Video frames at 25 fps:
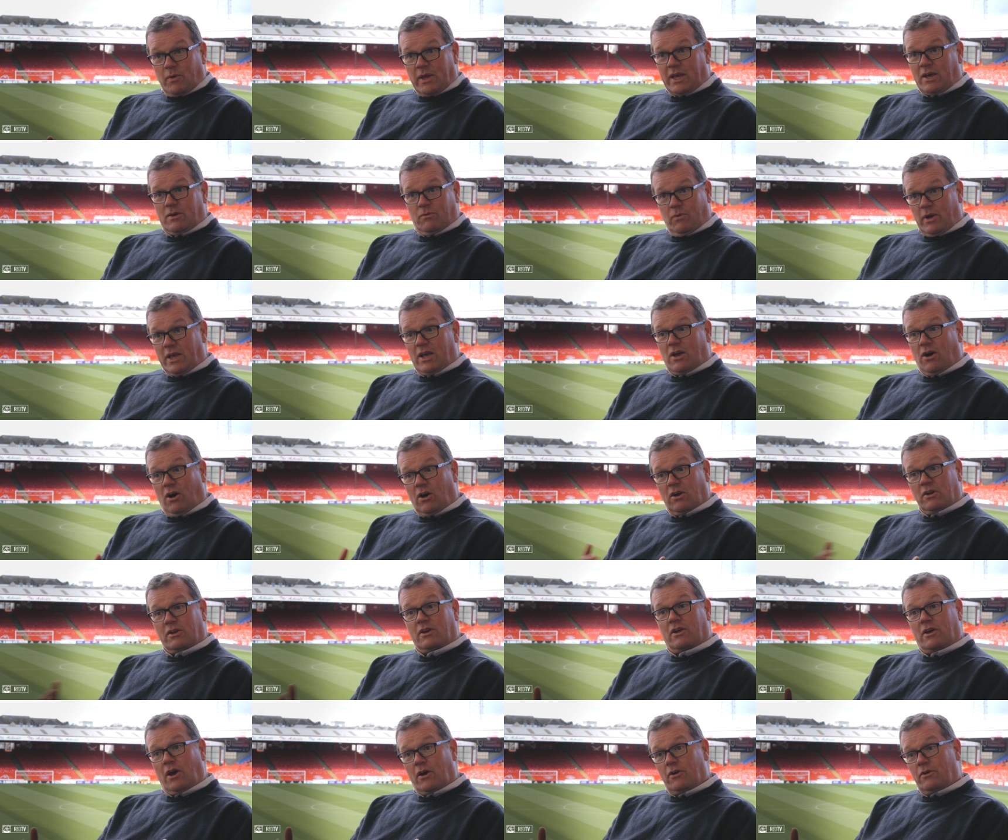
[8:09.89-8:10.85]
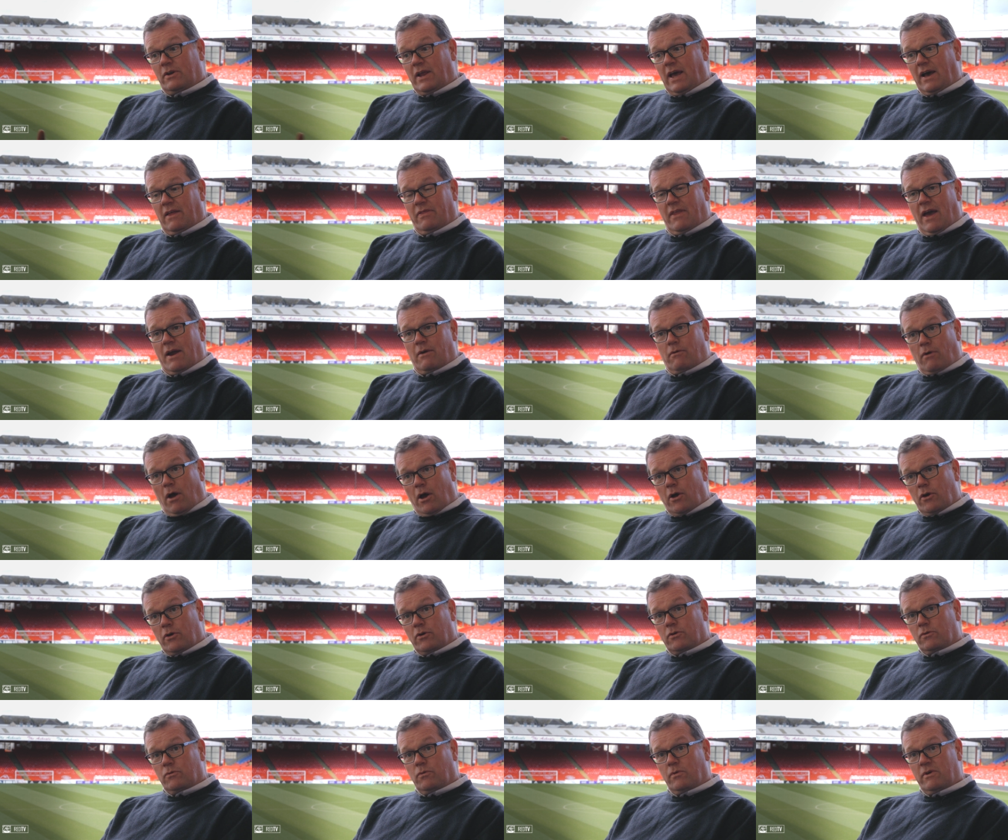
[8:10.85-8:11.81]
We, we can't go down that
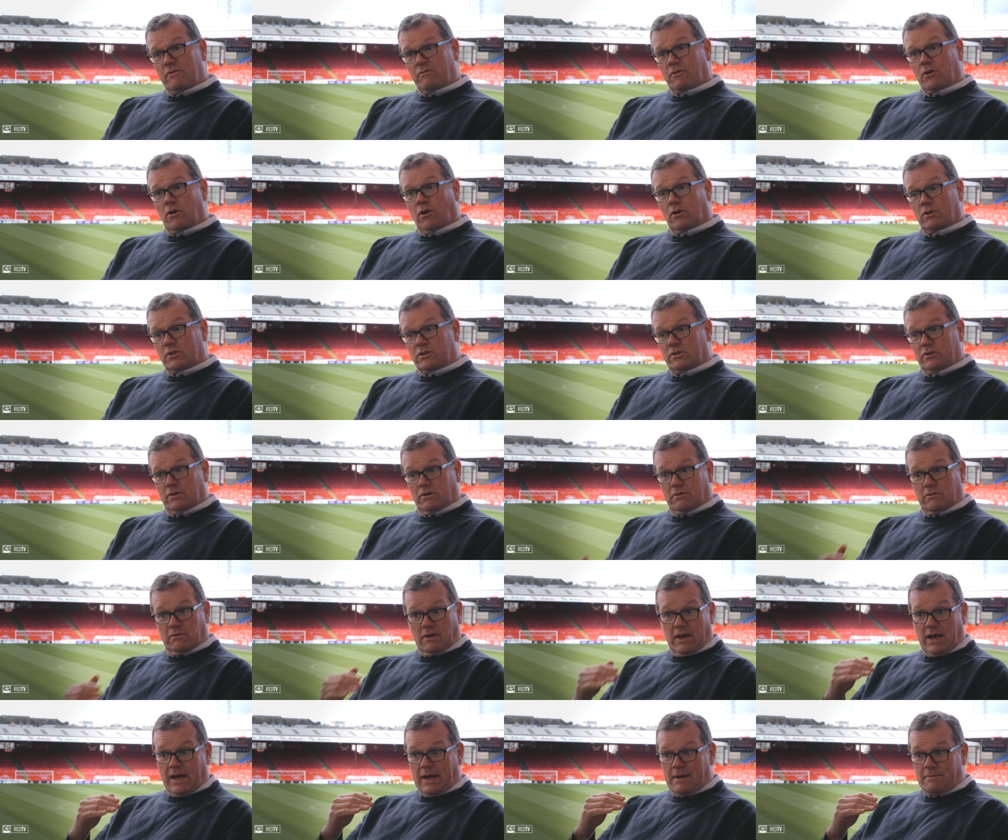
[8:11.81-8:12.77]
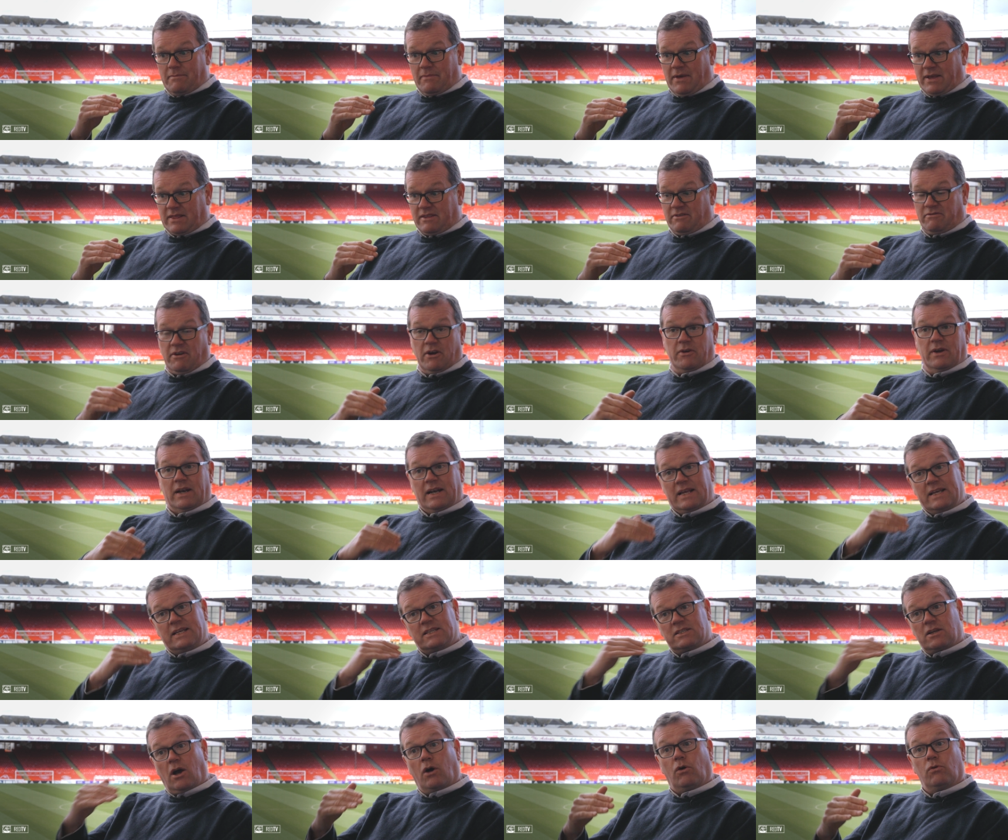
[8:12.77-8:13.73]
road. We've got to, um, at the very
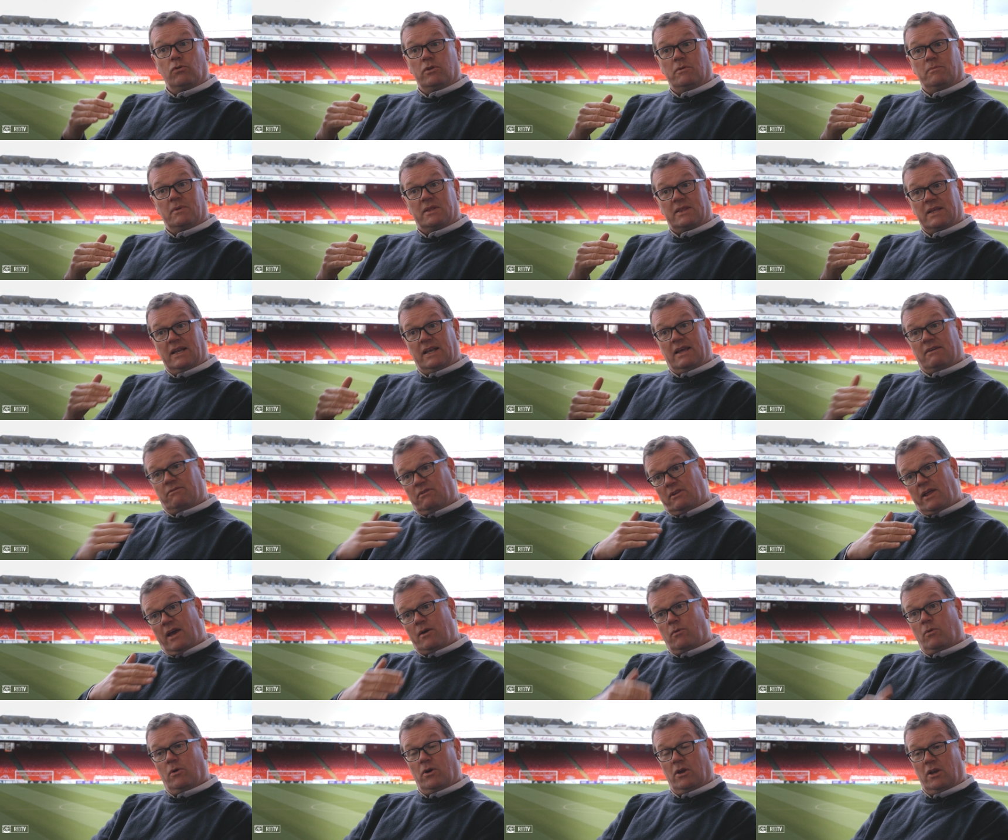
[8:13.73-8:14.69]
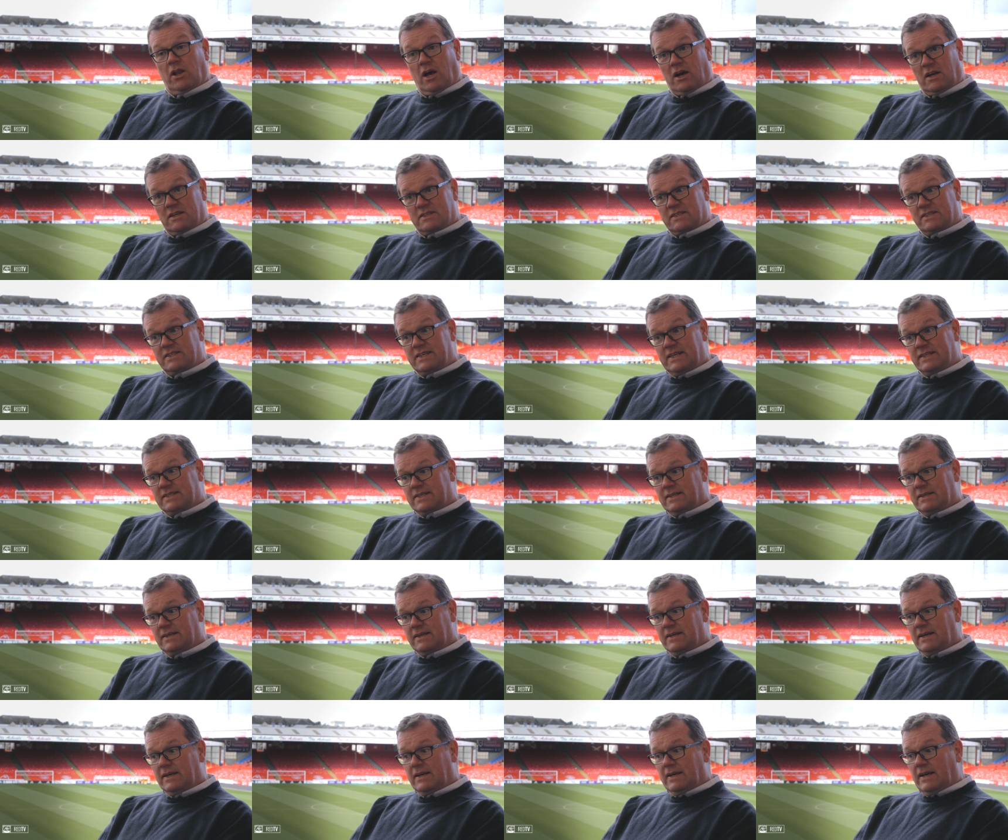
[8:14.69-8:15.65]
least, hold them at the level they were last
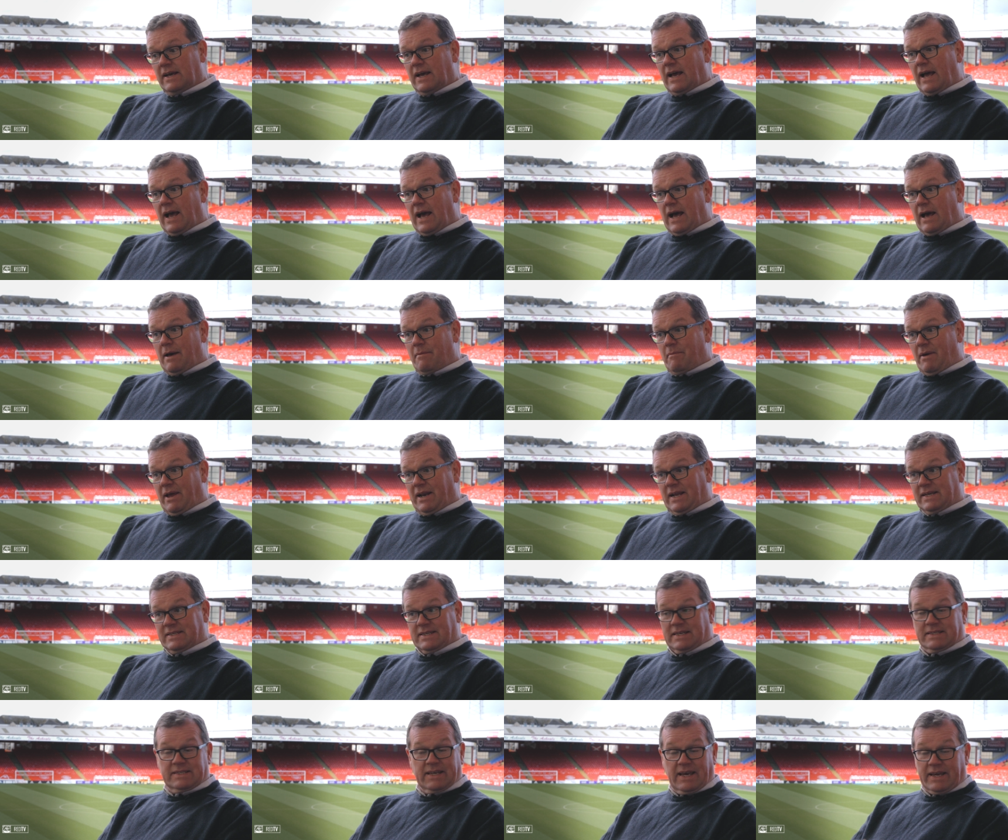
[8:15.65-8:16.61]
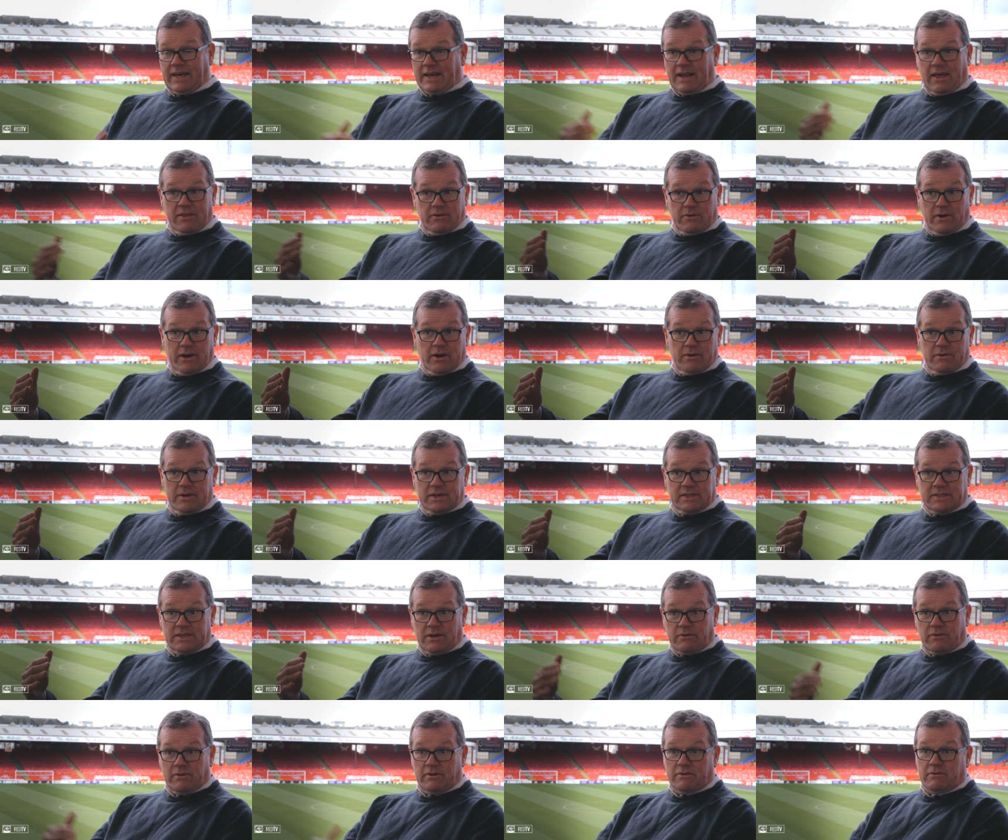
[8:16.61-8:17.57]
season. Um, and as I say, in other
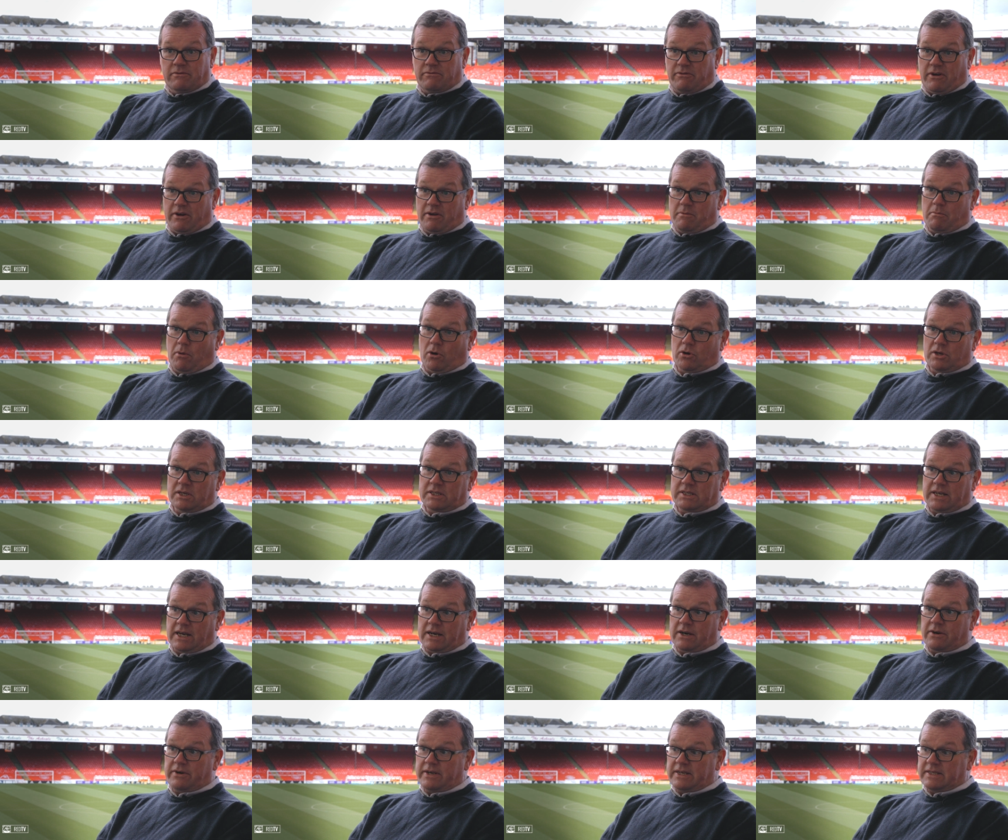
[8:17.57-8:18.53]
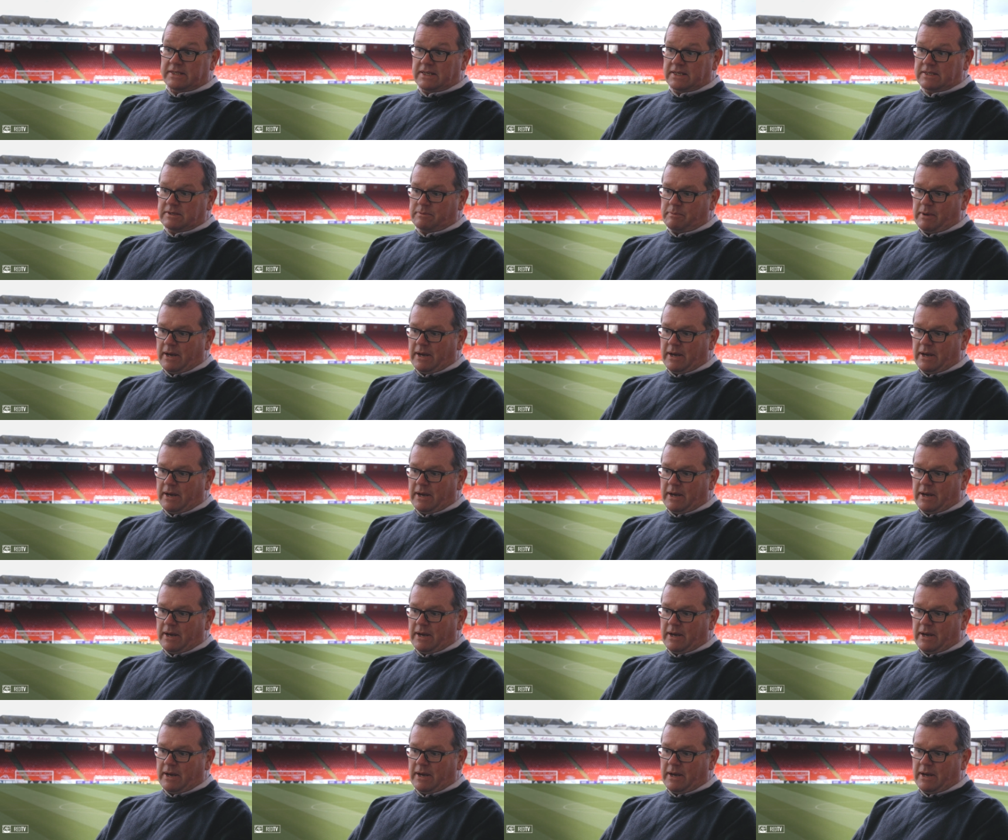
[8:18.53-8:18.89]
areas, there are very modest increases.